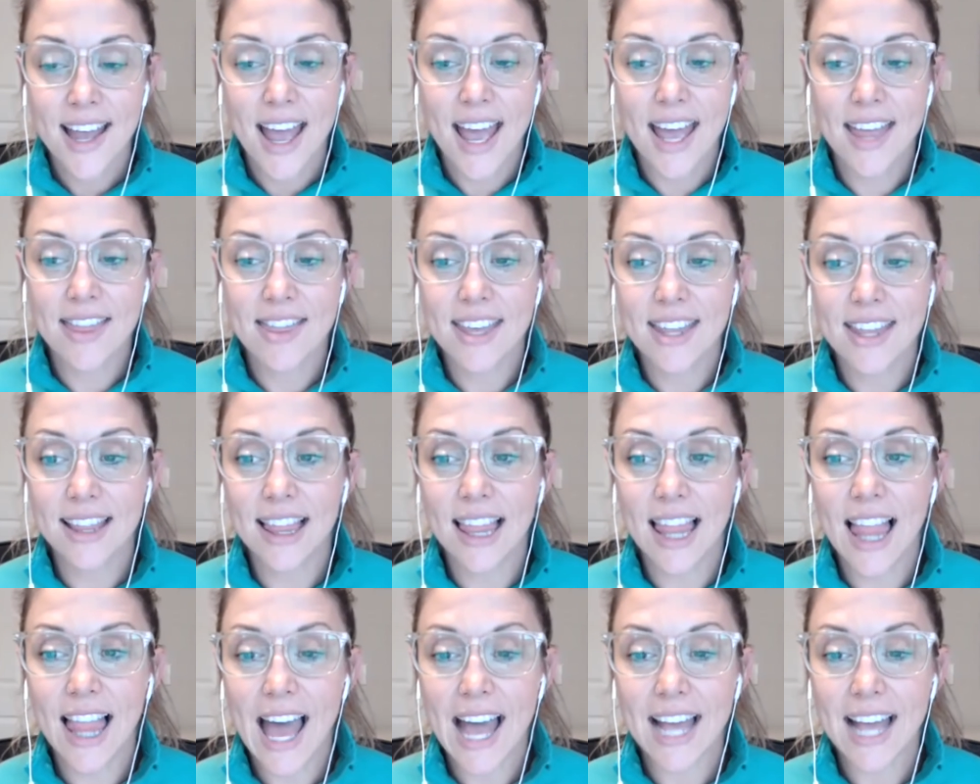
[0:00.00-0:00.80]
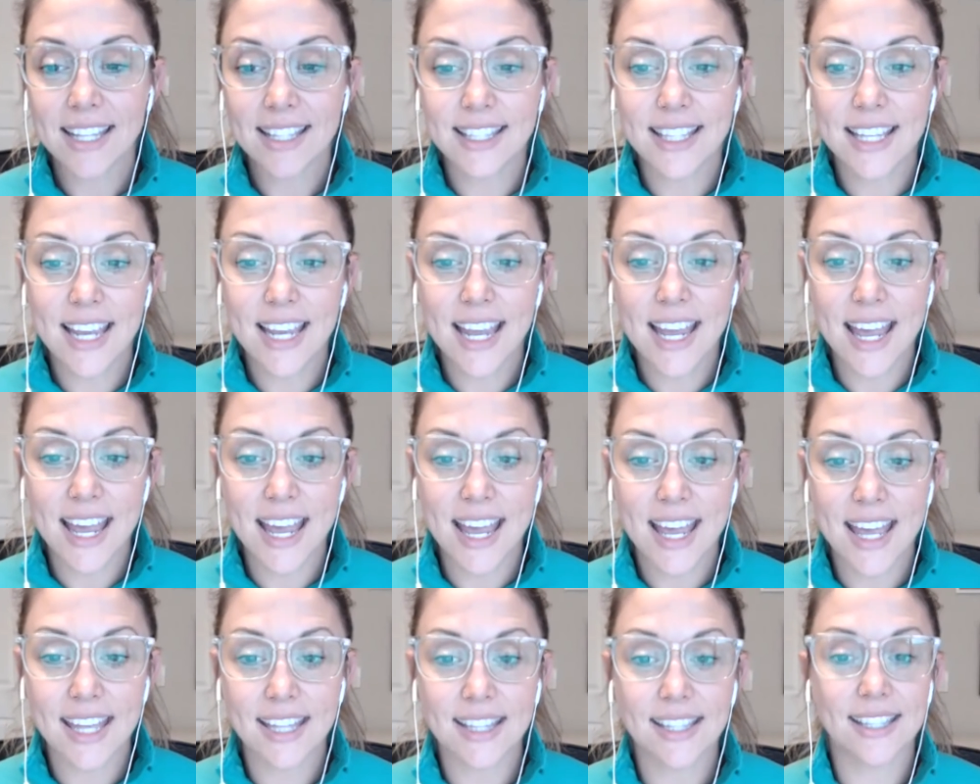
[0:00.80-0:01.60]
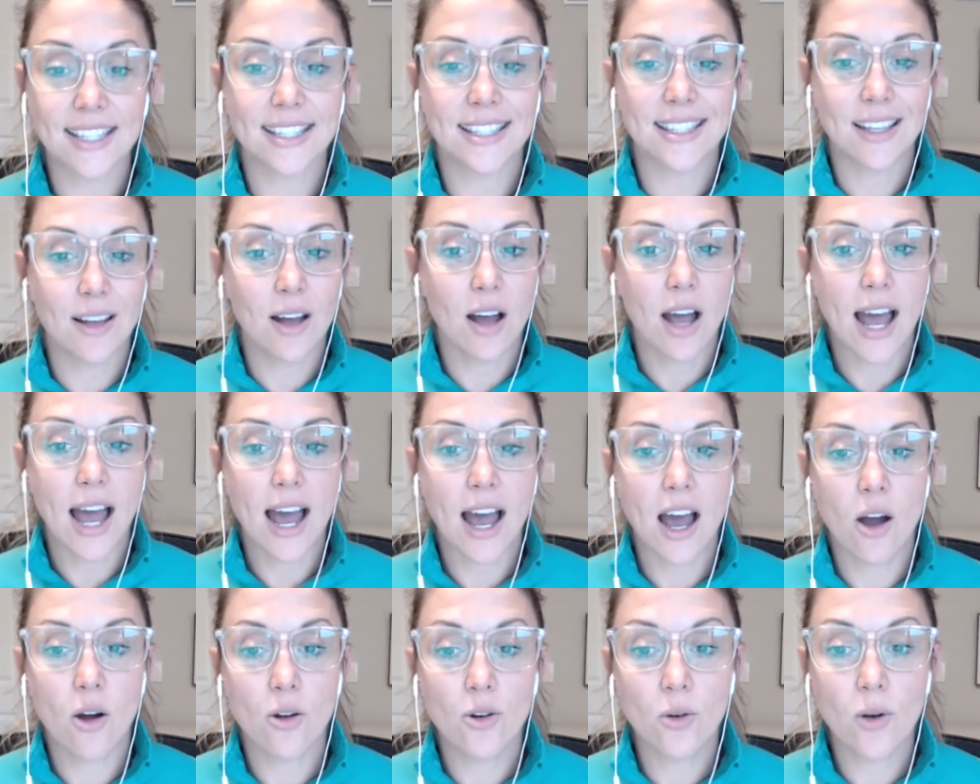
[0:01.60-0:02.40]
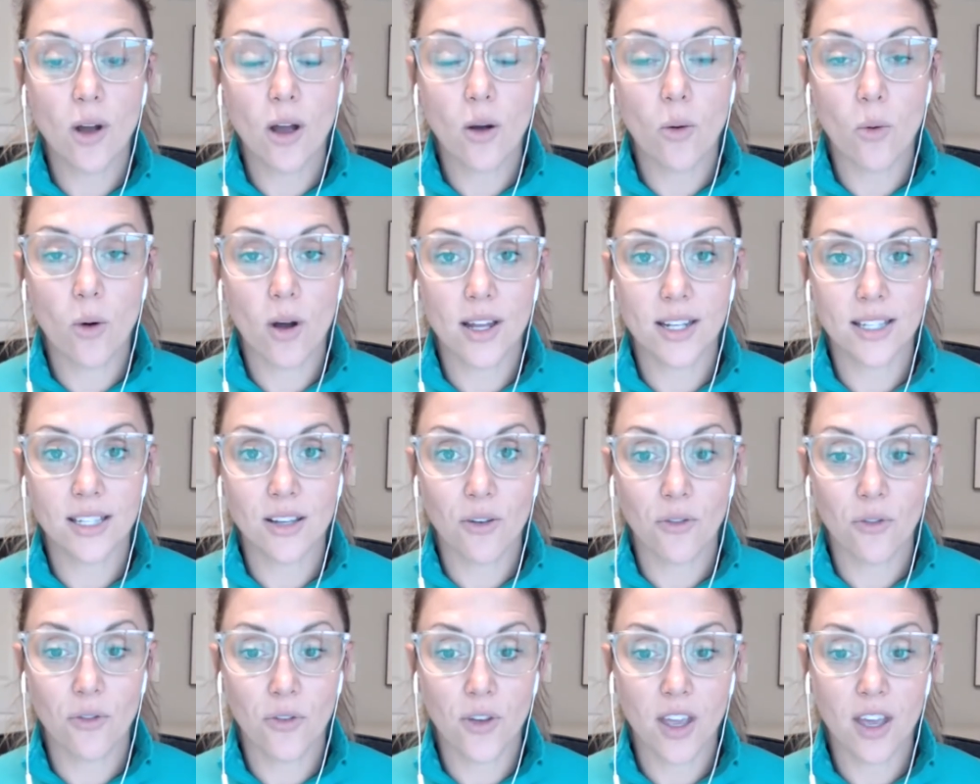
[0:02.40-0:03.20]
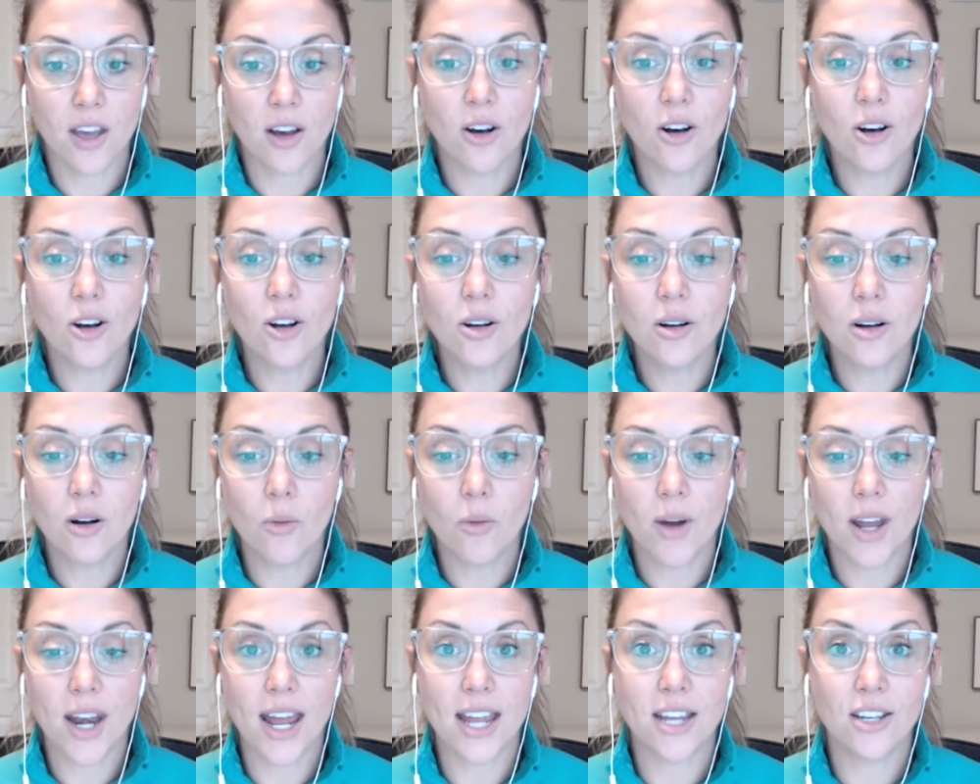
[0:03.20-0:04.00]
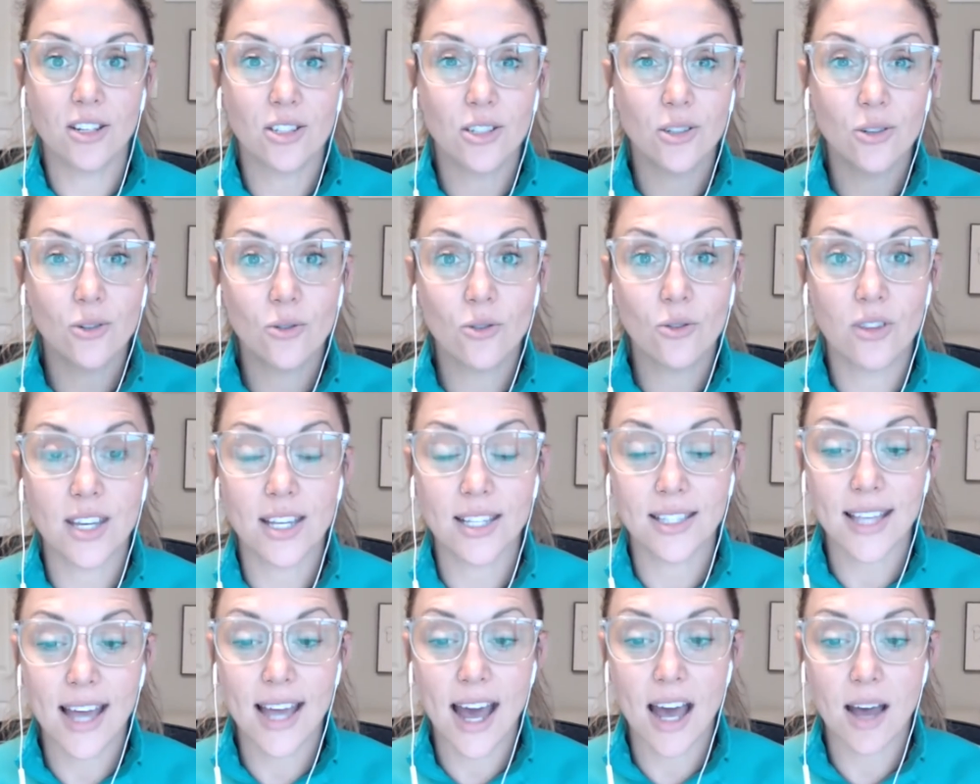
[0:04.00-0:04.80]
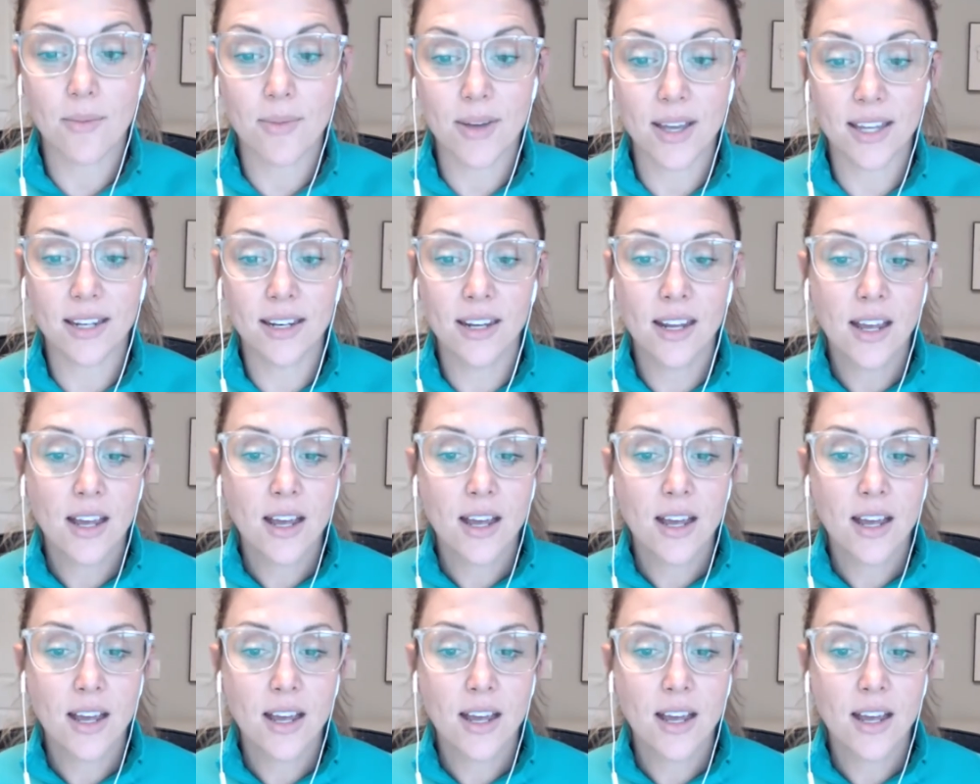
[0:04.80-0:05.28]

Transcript: and then lastly it's how do I want to feel when I do this habit?